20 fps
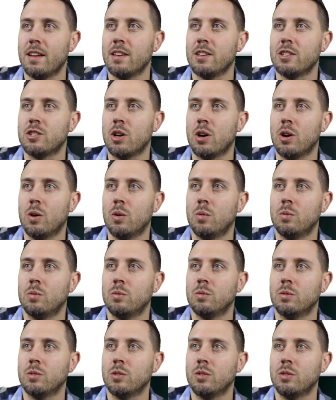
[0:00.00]
So
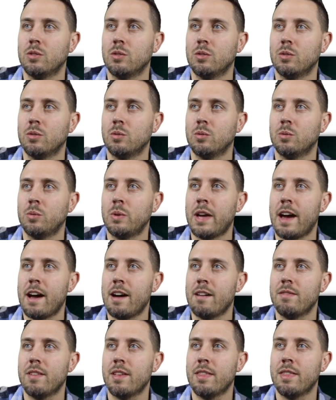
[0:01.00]
we
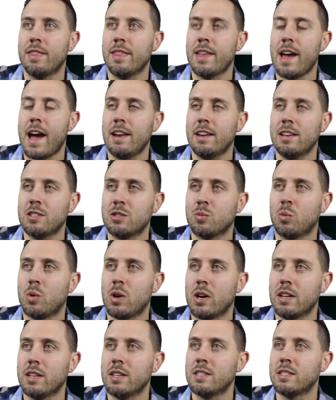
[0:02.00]
have, that is
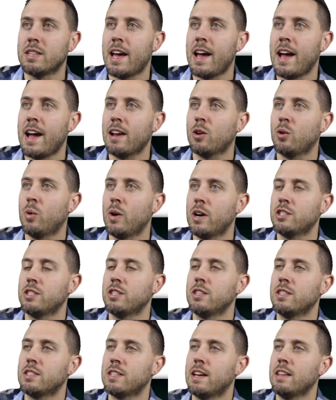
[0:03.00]
what is at
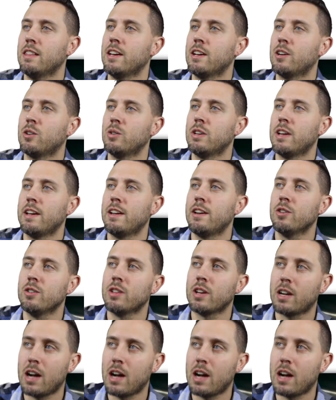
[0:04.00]
question inside Litecoin. Here are the